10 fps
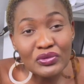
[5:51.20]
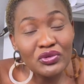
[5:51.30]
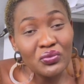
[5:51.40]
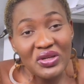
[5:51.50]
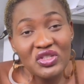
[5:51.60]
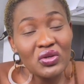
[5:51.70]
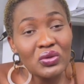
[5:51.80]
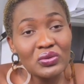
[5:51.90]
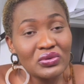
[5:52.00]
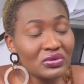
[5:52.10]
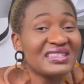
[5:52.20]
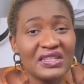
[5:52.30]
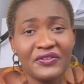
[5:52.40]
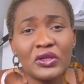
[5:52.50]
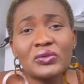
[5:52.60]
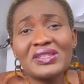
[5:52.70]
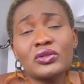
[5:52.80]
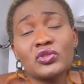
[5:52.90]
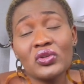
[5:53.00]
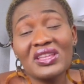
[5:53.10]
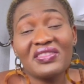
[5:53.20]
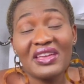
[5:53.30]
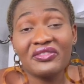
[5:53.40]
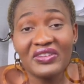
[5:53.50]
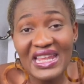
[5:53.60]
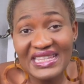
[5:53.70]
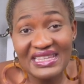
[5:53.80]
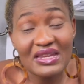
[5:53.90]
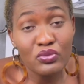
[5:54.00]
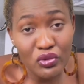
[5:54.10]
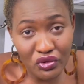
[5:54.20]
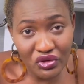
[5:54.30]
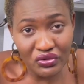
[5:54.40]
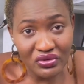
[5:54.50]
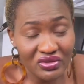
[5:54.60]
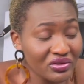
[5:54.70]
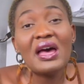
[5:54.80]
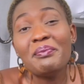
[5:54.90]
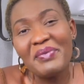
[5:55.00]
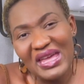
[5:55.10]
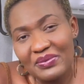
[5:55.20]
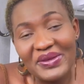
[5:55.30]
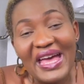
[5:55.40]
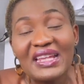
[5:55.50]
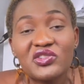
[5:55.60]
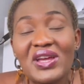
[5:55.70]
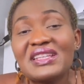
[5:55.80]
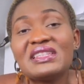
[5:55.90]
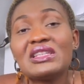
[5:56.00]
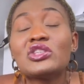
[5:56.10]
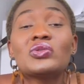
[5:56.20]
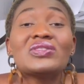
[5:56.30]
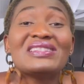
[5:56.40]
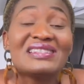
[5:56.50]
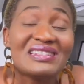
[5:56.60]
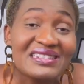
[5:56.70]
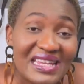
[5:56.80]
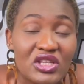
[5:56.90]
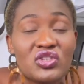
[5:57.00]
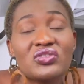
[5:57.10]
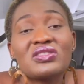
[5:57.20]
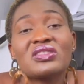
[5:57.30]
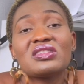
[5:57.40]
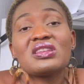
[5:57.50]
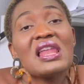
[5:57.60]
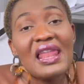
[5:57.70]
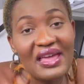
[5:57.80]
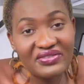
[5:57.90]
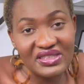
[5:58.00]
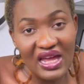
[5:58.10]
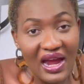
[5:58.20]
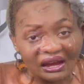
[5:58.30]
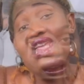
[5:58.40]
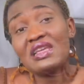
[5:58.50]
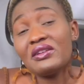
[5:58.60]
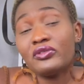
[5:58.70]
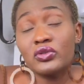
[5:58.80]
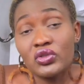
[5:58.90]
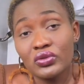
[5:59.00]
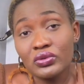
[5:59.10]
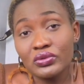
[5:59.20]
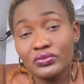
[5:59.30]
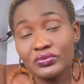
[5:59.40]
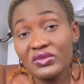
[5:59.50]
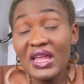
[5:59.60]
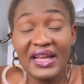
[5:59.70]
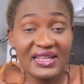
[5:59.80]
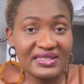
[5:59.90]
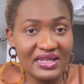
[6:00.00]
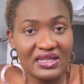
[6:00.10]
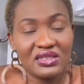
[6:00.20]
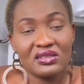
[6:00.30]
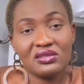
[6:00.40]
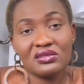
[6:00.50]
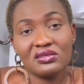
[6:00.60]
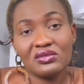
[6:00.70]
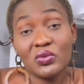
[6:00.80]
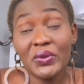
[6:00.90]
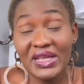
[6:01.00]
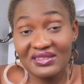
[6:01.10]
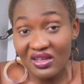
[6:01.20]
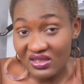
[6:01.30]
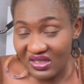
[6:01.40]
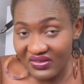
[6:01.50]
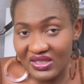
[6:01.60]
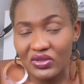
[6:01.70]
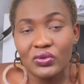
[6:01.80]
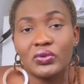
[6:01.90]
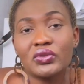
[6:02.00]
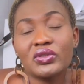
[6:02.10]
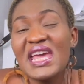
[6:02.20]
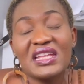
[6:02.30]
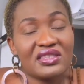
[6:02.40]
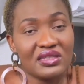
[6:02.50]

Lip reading: to reach goals, difficulty controlling their feelings and emotions, and maybe attracted to a dangerous lifestyle. Self-control, like I said, when I started this talk, it's